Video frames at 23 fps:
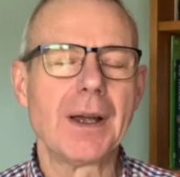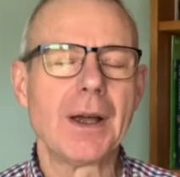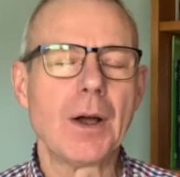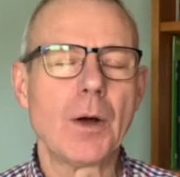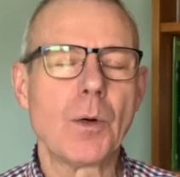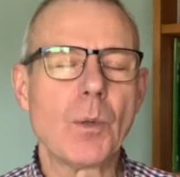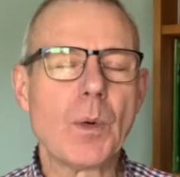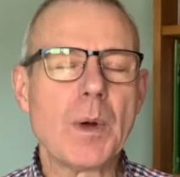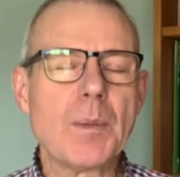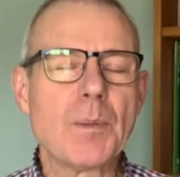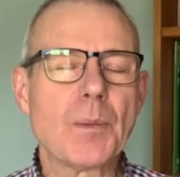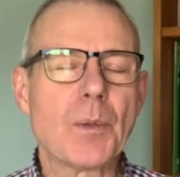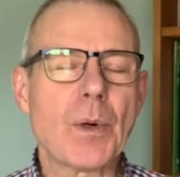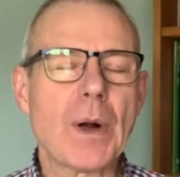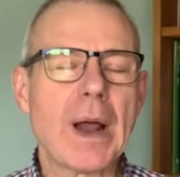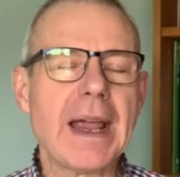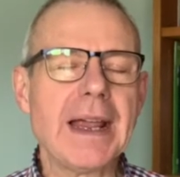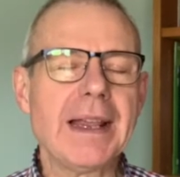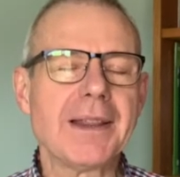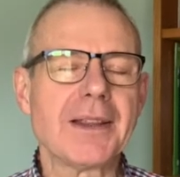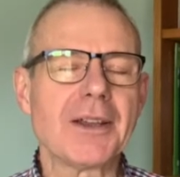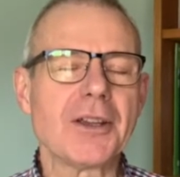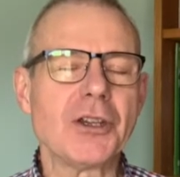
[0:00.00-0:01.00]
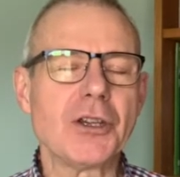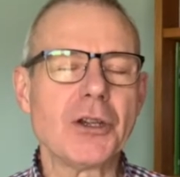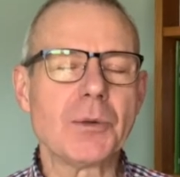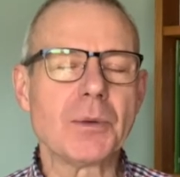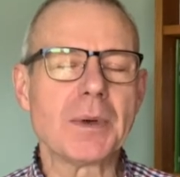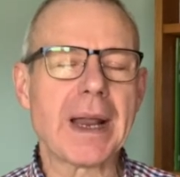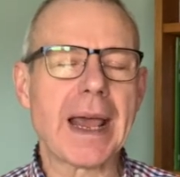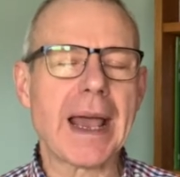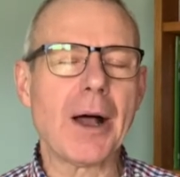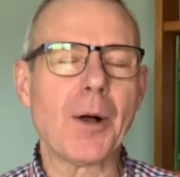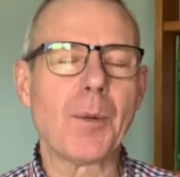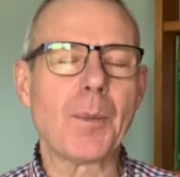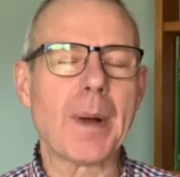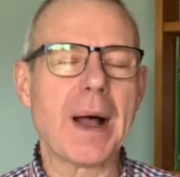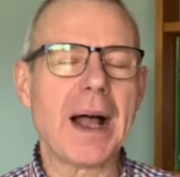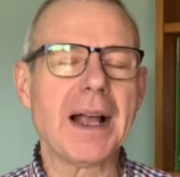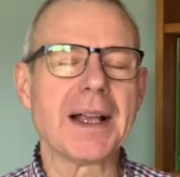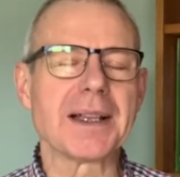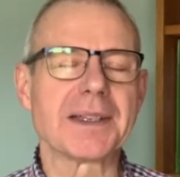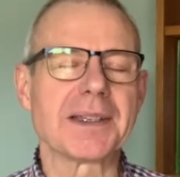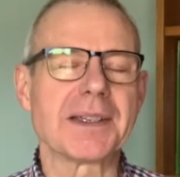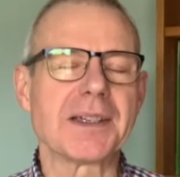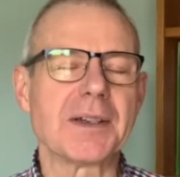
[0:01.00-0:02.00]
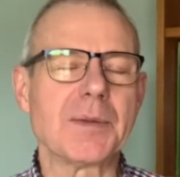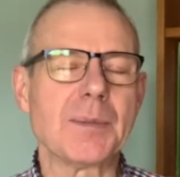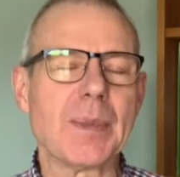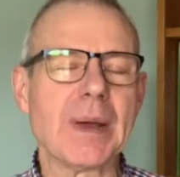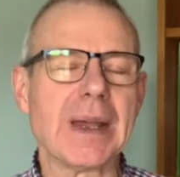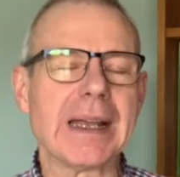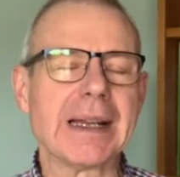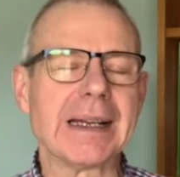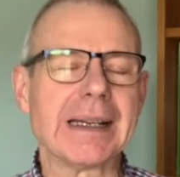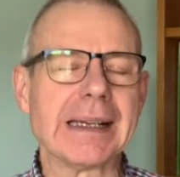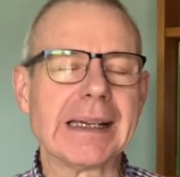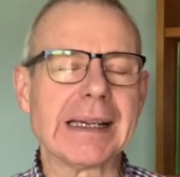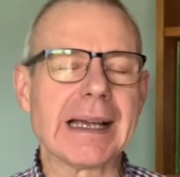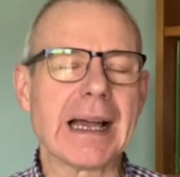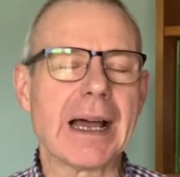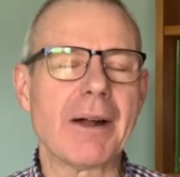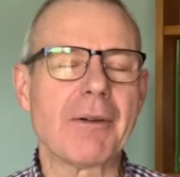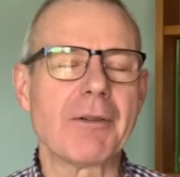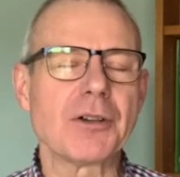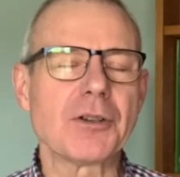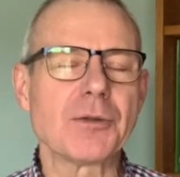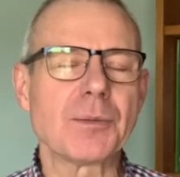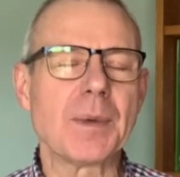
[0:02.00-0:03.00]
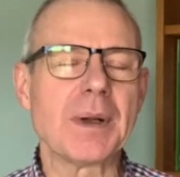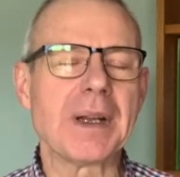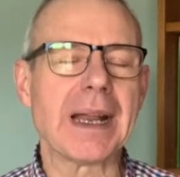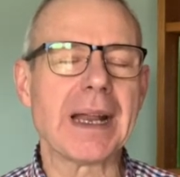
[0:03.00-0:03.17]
We pray that you would help us to be an encouragement